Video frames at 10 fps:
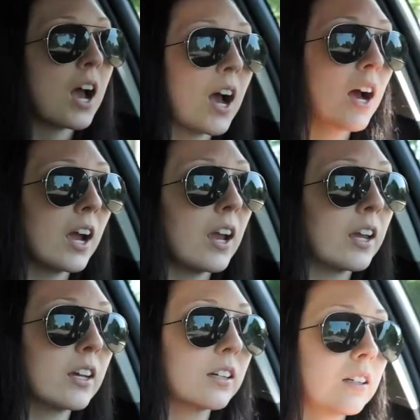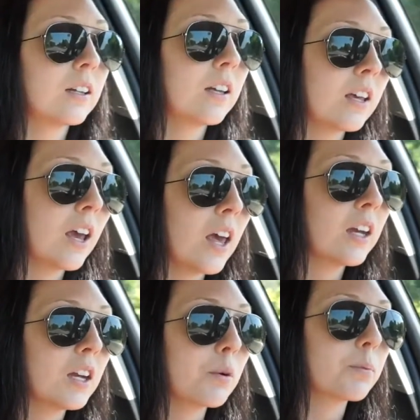I
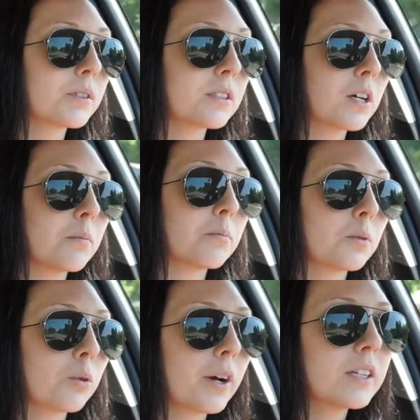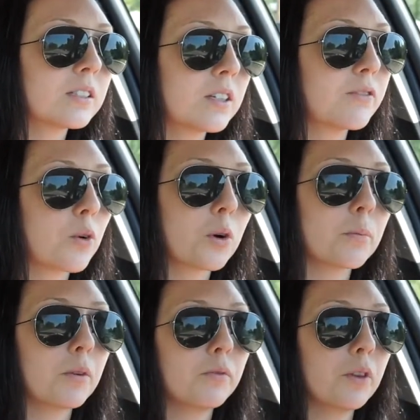ended up with some crazy
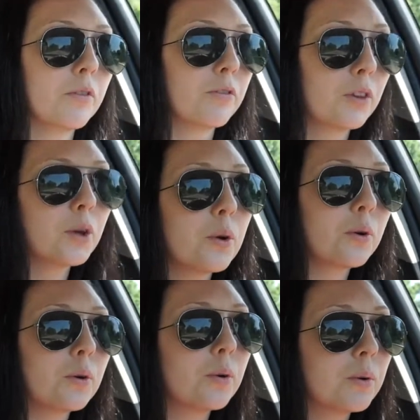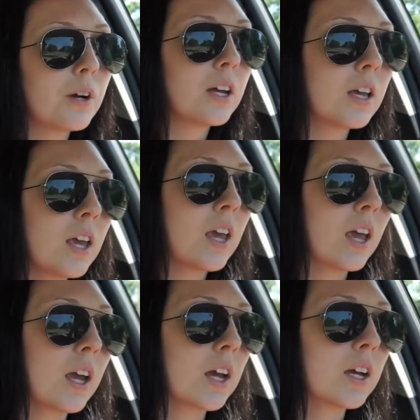form of the flu,
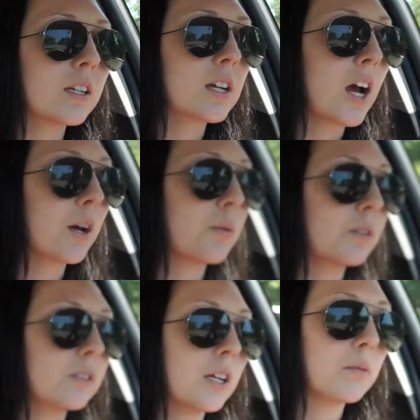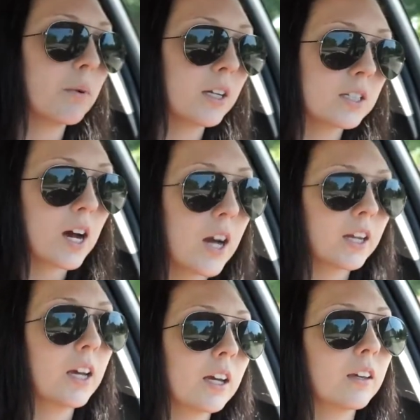and I was in bed
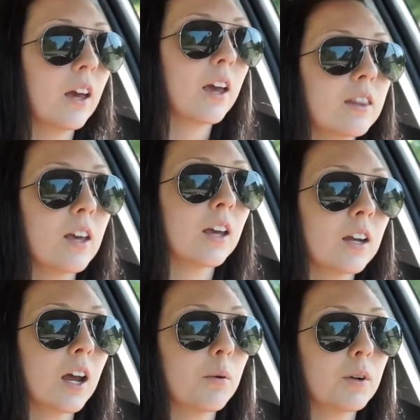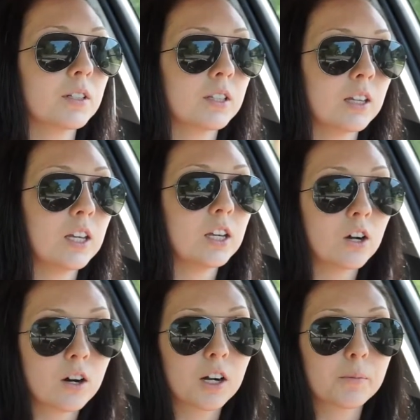dying, and then I went to the
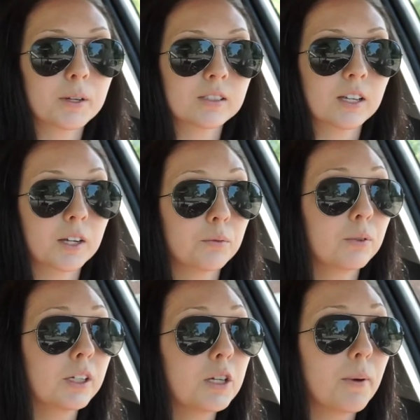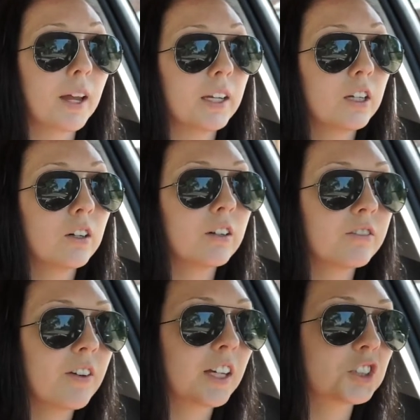ER because I had a really bad ear
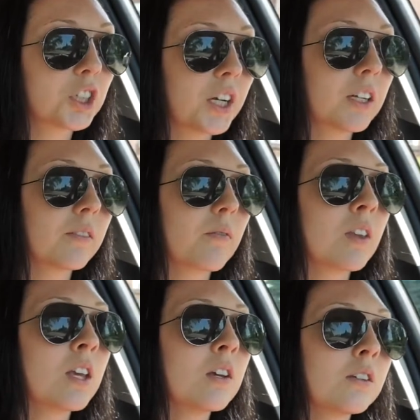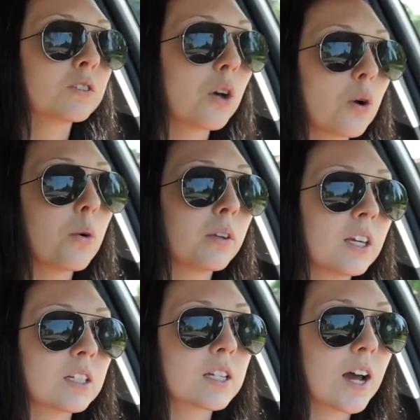infection. So
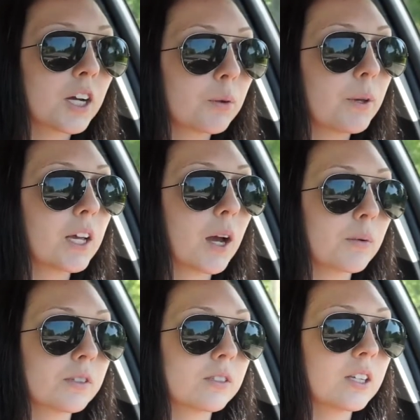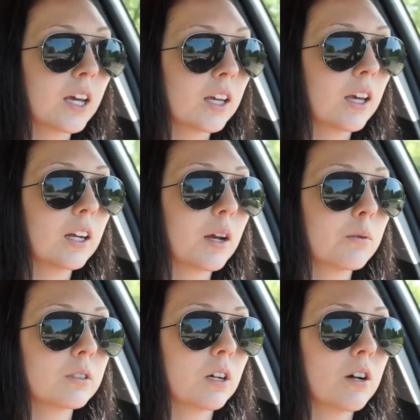the entire week I was sick, and I
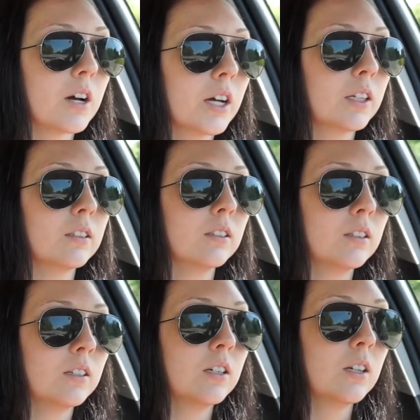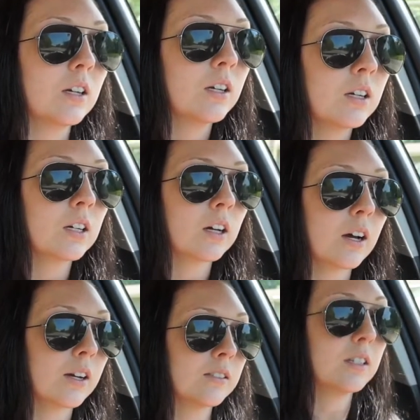was on
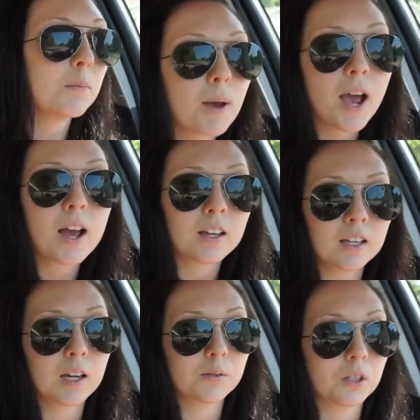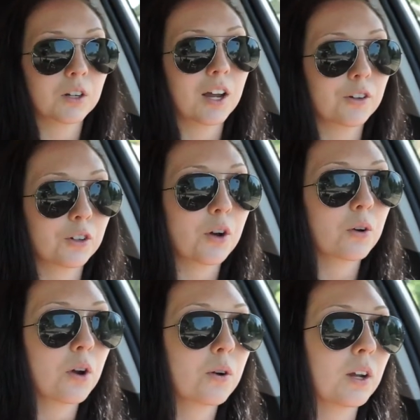Z-Pack, and I was on
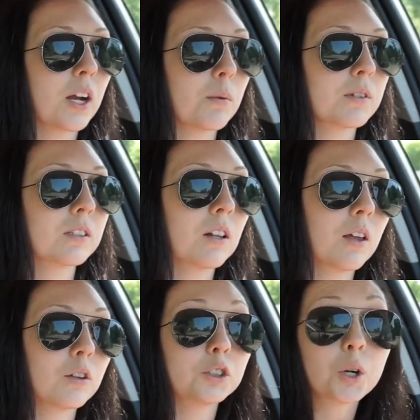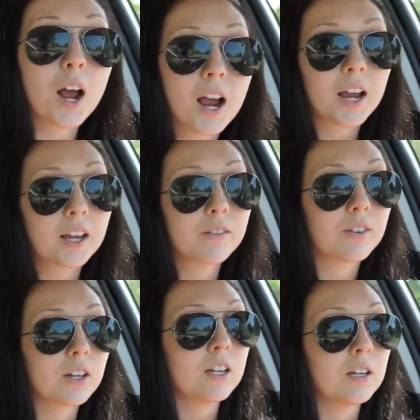hydrocodone, and I wasn't allowed to drive
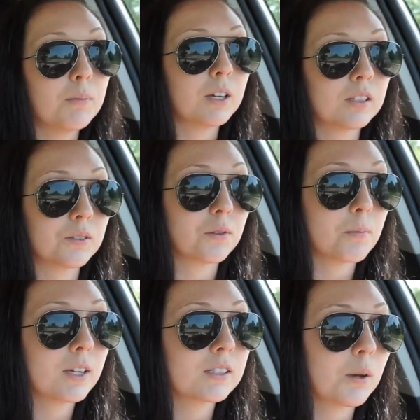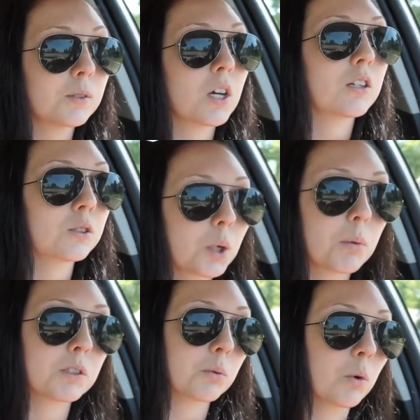because of the meds I was on, so I
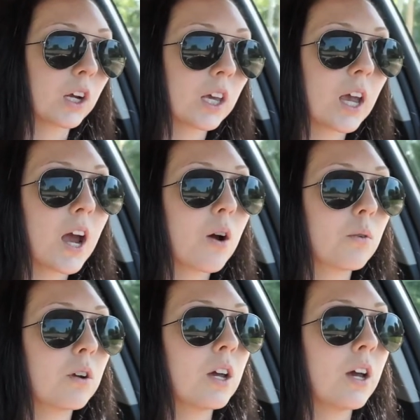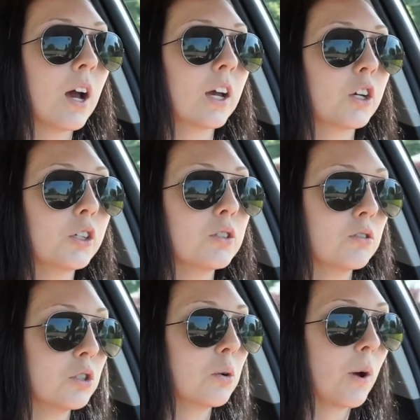wasn't working out. I
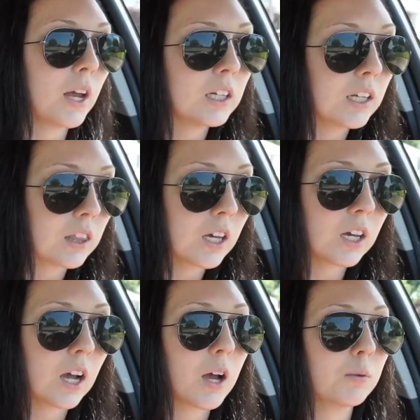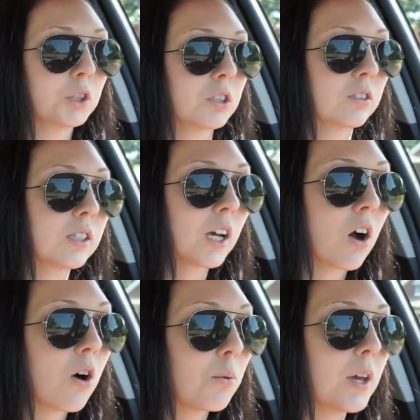couldn't do anything. I was just sick
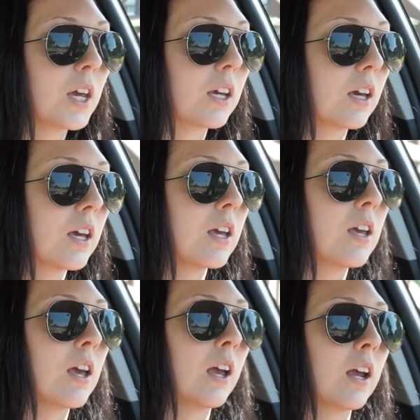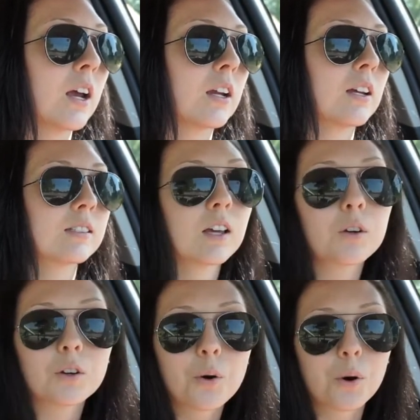all week, and I
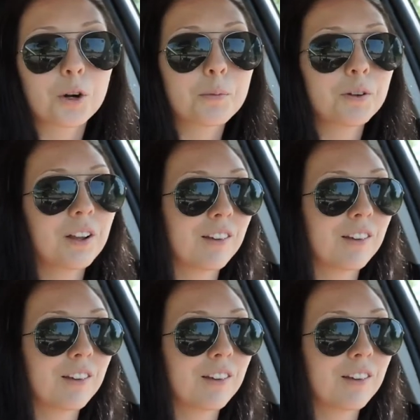sounded horrible.